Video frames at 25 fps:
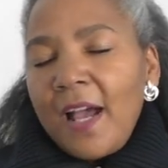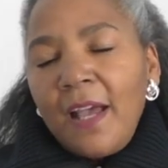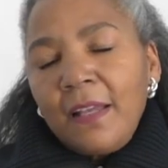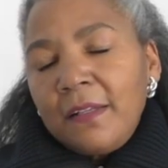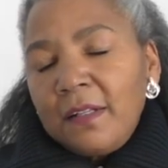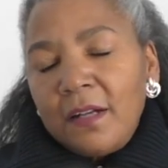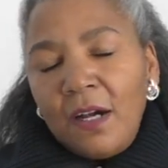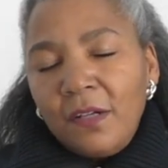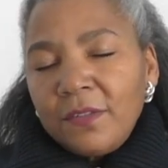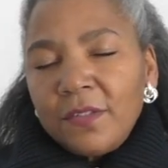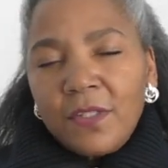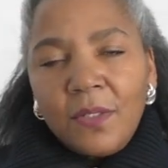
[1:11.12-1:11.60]

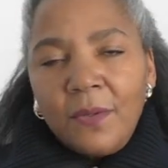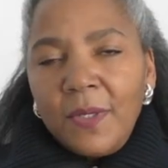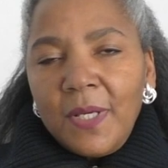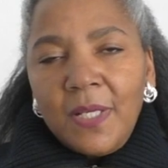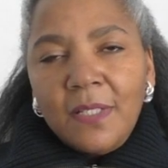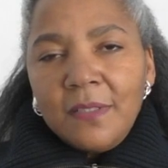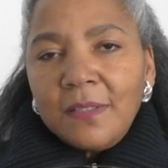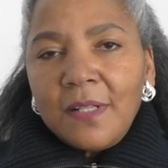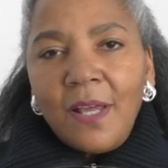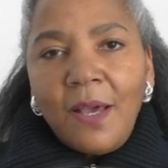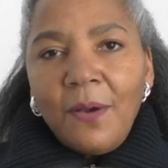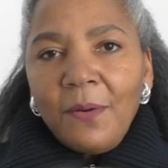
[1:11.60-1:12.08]
can't do
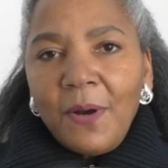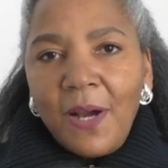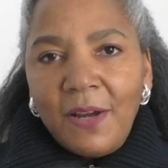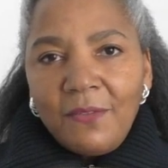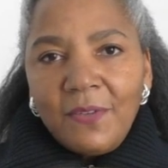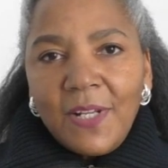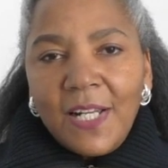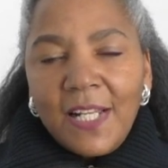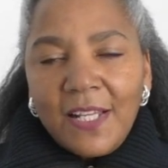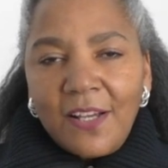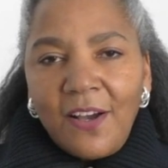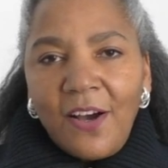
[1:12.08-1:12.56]
it. No, I
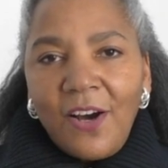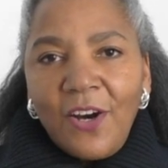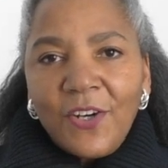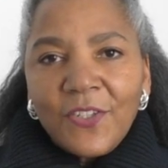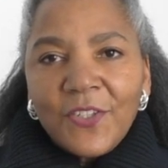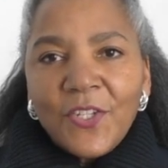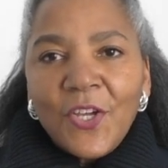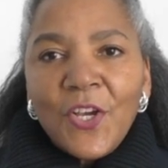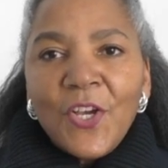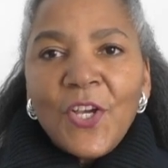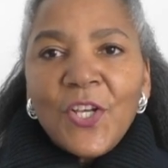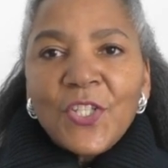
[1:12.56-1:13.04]
really
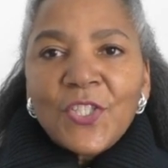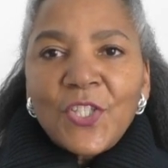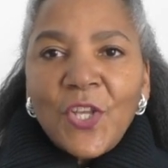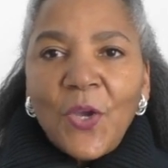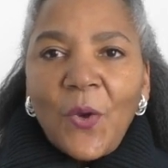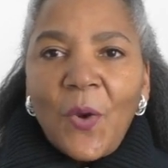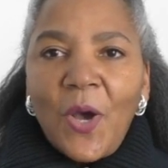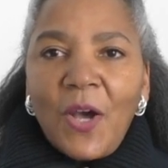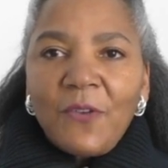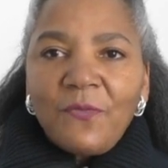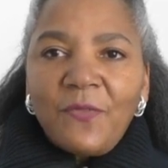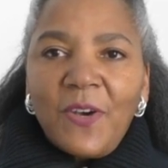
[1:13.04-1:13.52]
can't. So
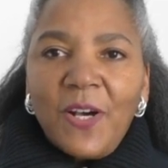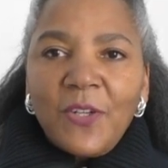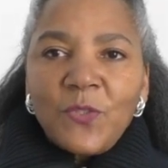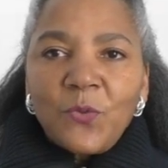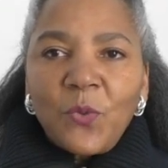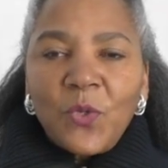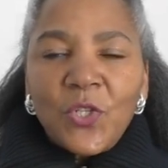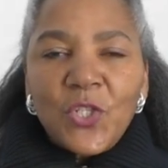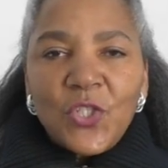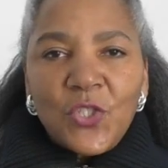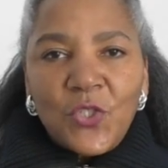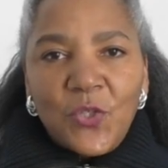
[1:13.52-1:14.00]
I found
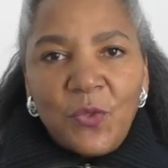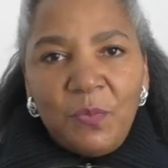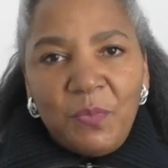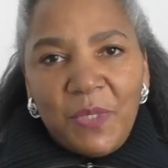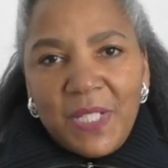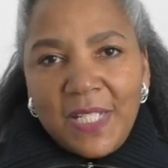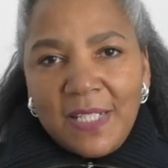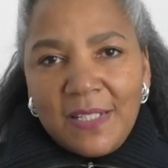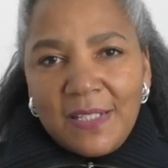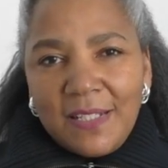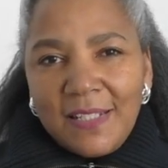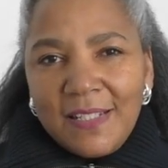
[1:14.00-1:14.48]
one or two
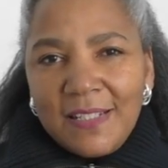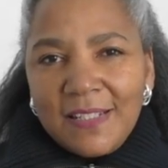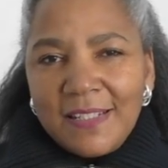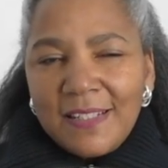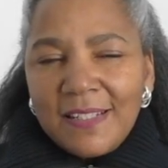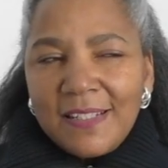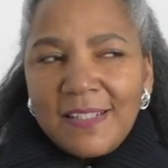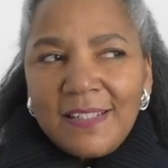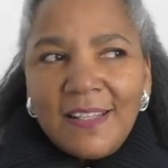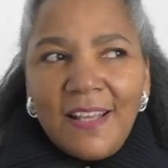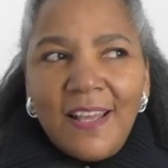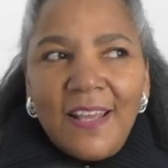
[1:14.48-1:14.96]

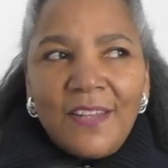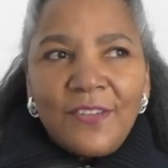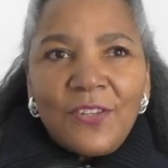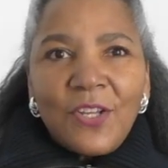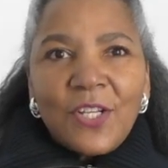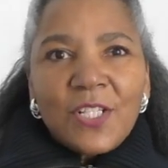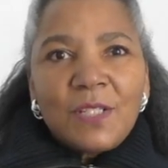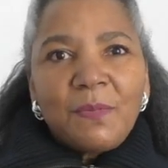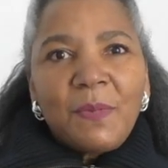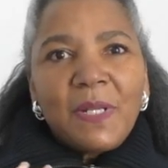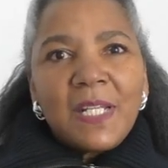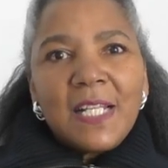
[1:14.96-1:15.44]
pieces, not
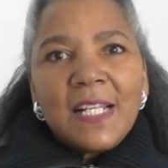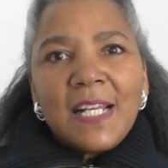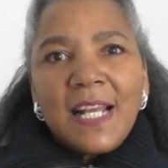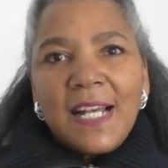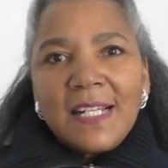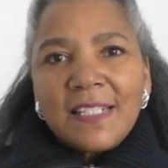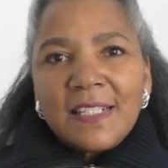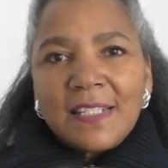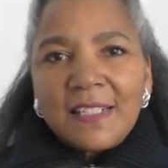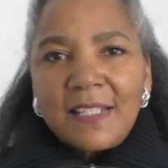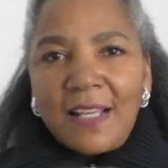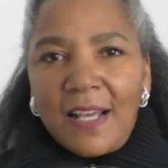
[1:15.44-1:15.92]
as many
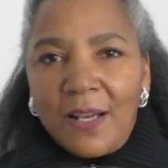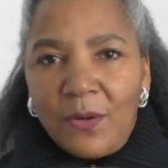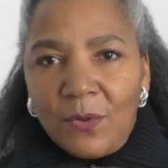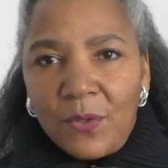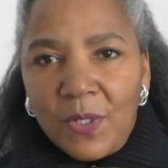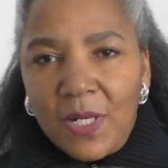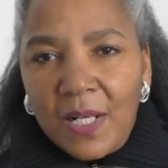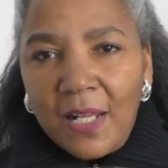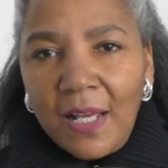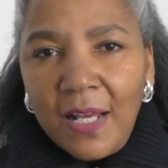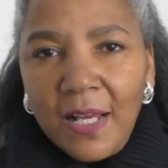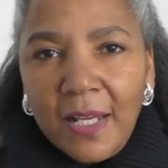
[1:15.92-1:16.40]
as I would
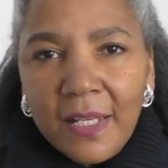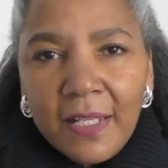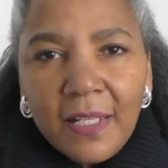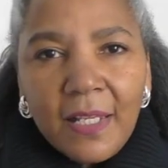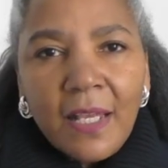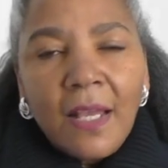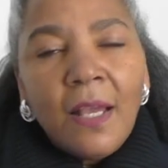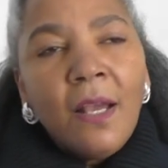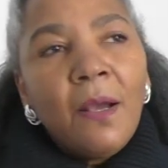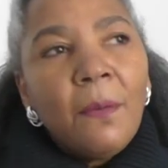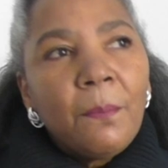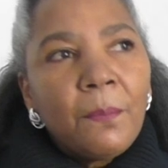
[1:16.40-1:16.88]
like,
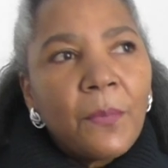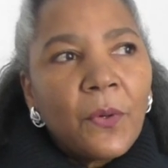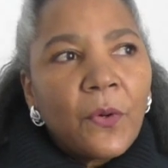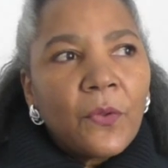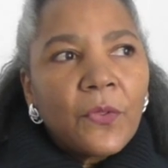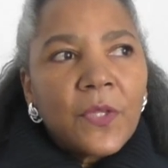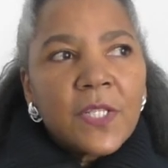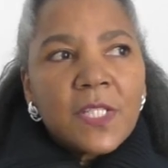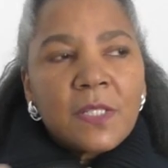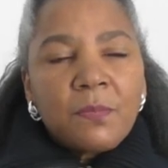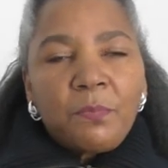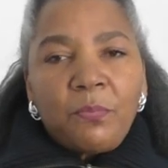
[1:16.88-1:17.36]
but
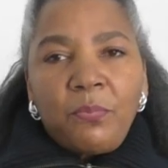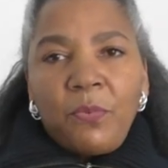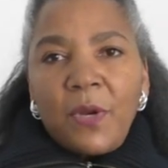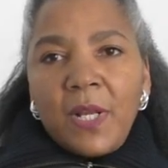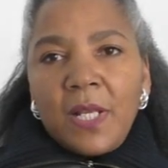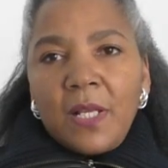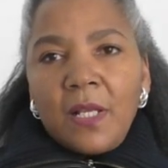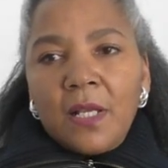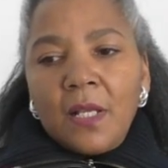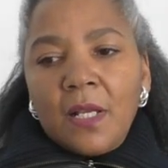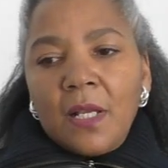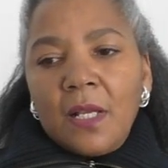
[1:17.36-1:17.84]
the
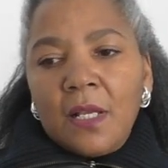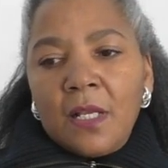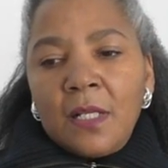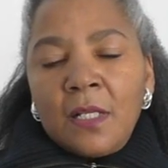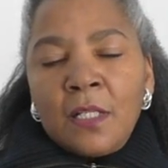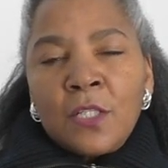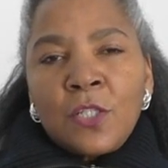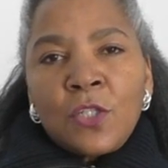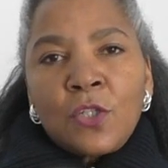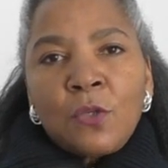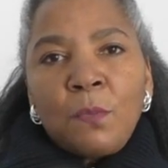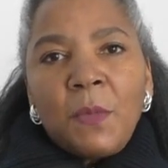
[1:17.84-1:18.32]
spring
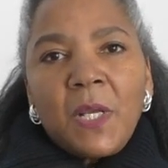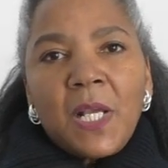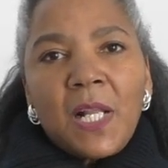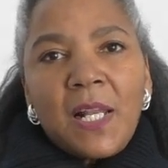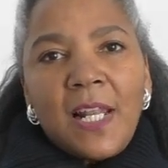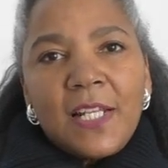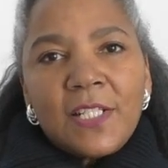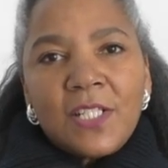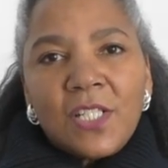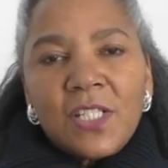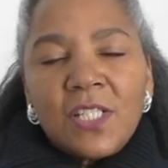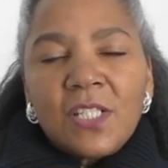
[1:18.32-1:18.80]
summer
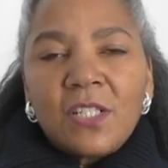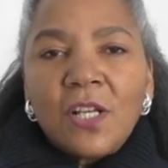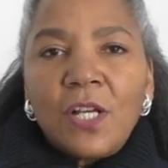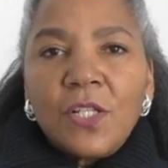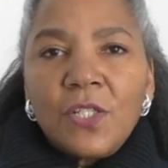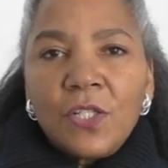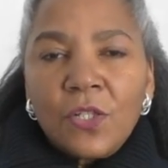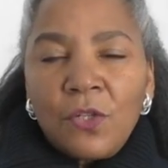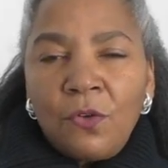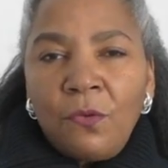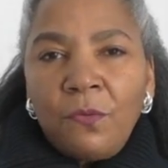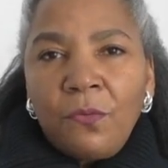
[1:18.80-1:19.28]
collection is starting
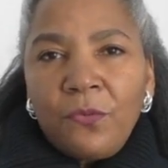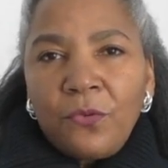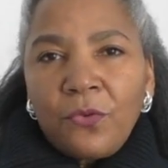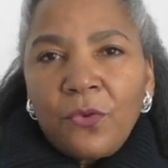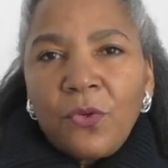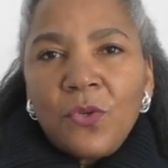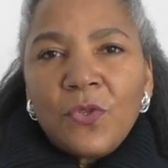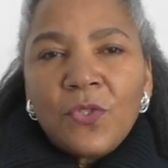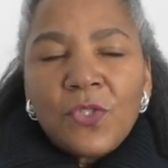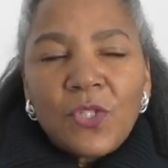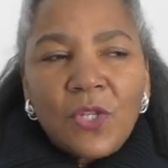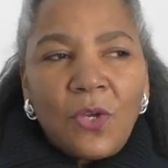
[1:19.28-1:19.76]
to come
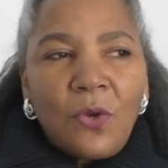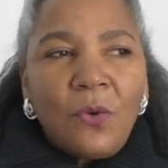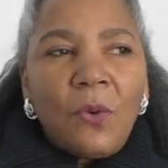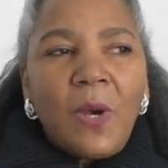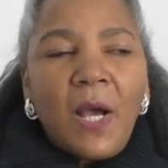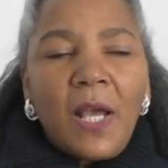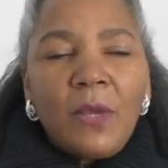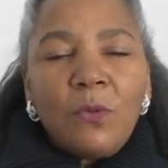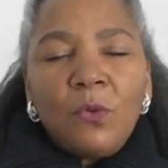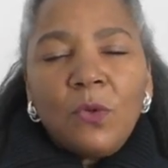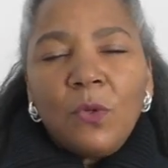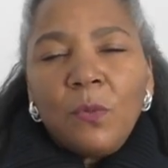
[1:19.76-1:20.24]
through, so
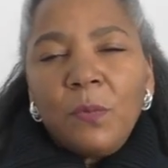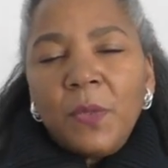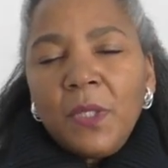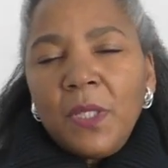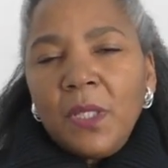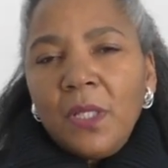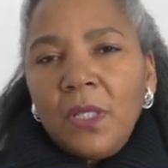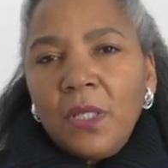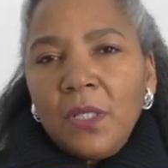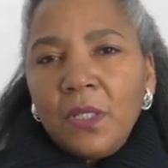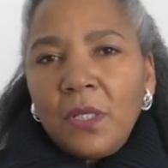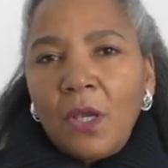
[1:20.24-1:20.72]
I will
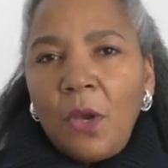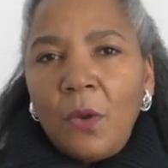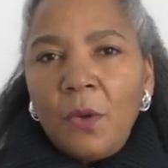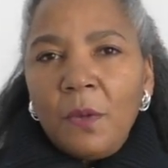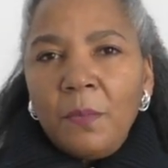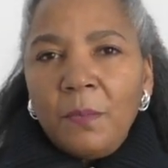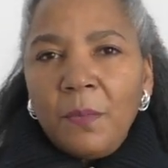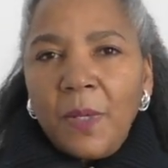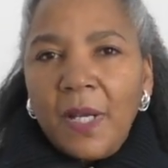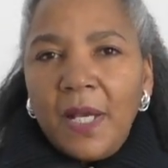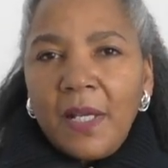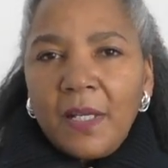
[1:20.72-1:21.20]
be
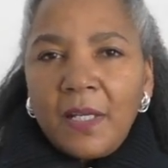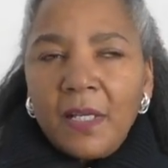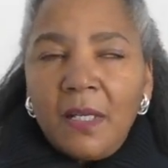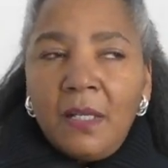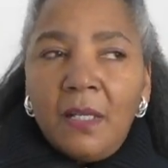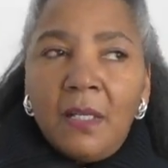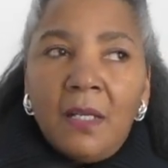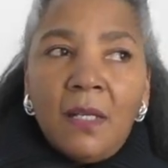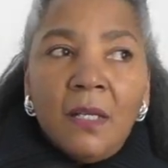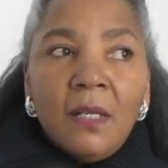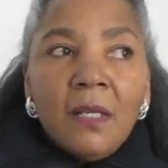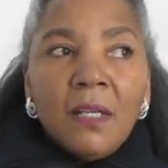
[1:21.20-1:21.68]
going back
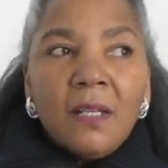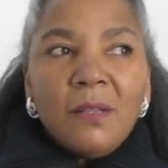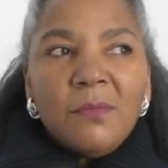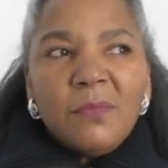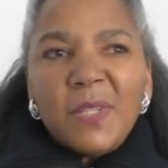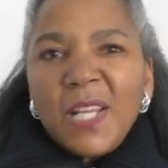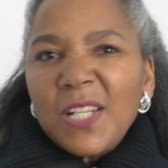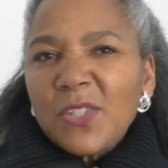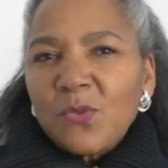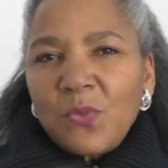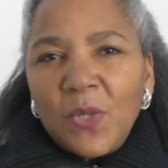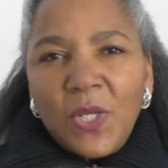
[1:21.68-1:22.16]

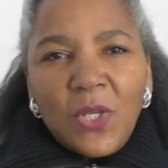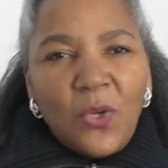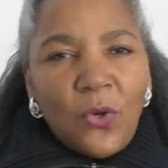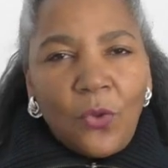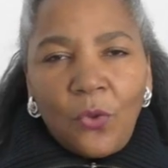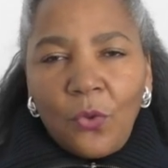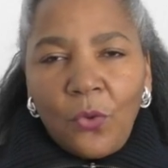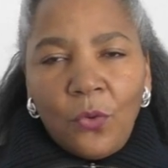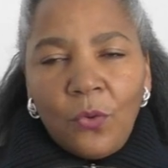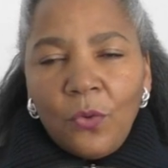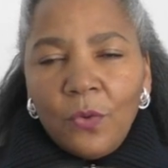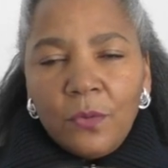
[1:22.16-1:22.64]
next week
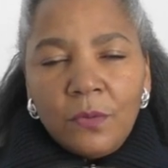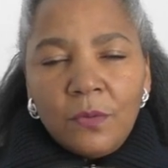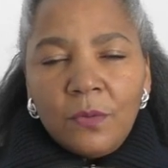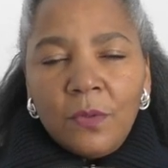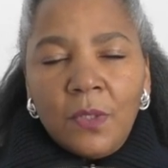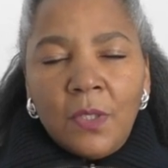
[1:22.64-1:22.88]
or